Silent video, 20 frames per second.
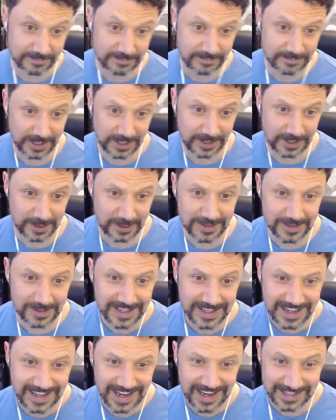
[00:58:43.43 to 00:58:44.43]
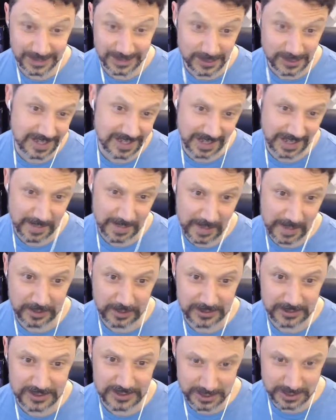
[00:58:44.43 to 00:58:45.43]
you know i use i let my
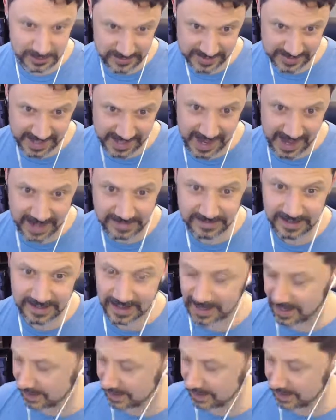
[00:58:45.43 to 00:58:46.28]
players use that uh,